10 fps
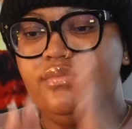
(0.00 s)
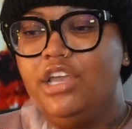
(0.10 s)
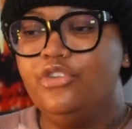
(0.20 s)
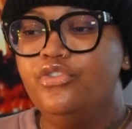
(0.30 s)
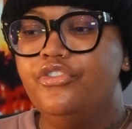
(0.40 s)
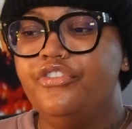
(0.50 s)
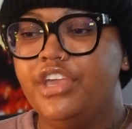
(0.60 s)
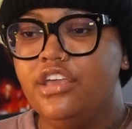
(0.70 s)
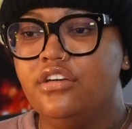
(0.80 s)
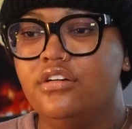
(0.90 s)
you
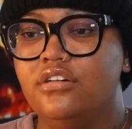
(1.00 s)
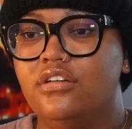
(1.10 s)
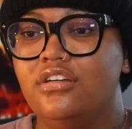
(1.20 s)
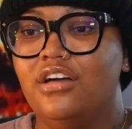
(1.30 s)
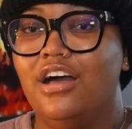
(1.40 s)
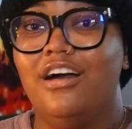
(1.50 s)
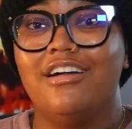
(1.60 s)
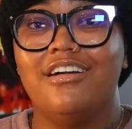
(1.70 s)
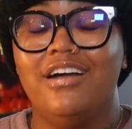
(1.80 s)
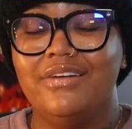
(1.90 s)
feel
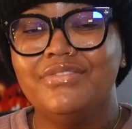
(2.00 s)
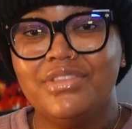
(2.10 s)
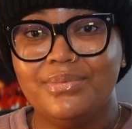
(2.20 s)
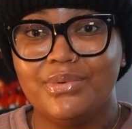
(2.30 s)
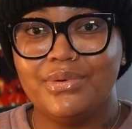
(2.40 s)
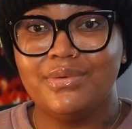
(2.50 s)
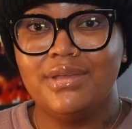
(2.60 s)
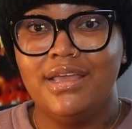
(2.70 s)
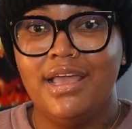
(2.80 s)
uncomfortable,